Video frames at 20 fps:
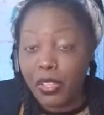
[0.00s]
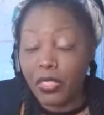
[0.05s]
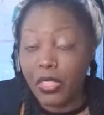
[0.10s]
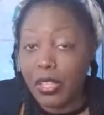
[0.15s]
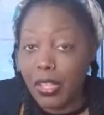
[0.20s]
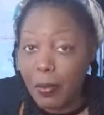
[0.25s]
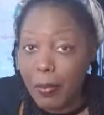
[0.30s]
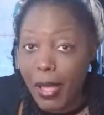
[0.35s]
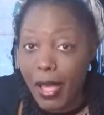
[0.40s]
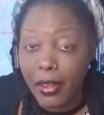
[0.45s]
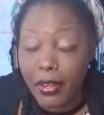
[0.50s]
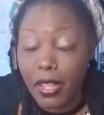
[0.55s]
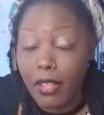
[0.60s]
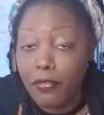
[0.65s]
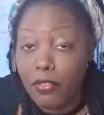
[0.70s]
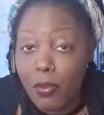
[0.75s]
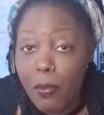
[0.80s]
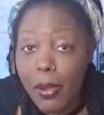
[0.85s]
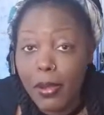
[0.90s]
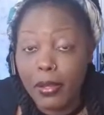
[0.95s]
Think about it.
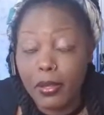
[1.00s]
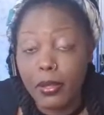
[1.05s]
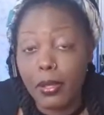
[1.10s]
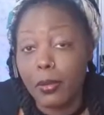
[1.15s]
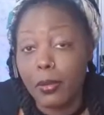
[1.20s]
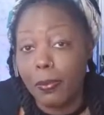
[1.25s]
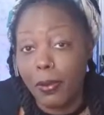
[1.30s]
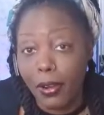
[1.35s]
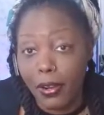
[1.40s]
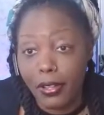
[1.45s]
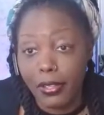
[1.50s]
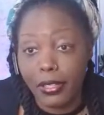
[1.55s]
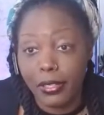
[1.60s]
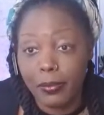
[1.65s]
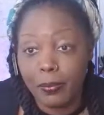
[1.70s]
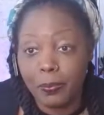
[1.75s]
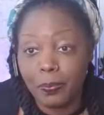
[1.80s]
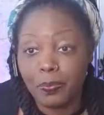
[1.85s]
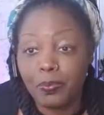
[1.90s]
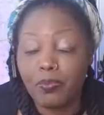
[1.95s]
If you make it at a party,
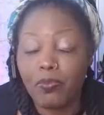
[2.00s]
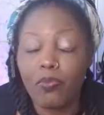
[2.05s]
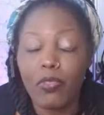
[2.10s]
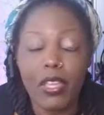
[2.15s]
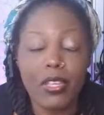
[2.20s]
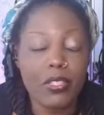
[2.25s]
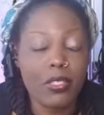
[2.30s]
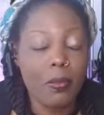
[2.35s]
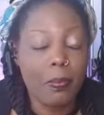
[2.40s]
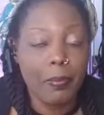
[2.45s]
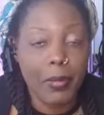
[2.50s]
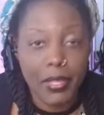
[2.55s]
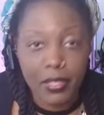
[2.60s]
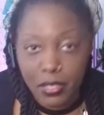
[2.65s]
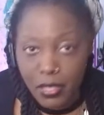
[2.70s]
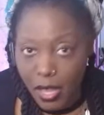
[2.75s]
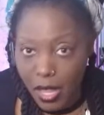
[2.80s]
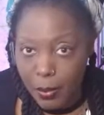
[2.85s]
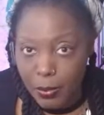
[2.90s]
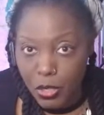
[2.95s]
that's the
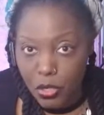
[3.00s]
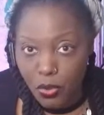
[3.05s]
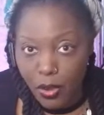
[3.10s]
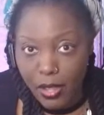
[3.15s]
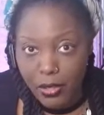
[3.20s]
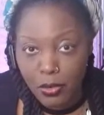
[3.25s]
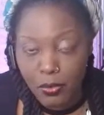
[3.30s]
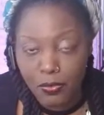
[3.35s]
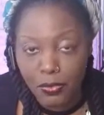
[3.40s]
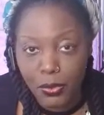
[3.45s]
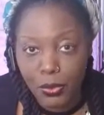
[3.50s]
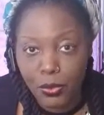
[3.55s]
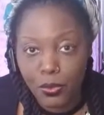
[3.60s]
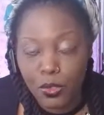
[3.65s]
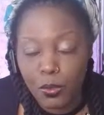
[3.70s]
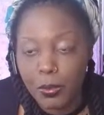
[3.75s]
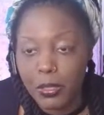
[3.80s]
best time to try new foods,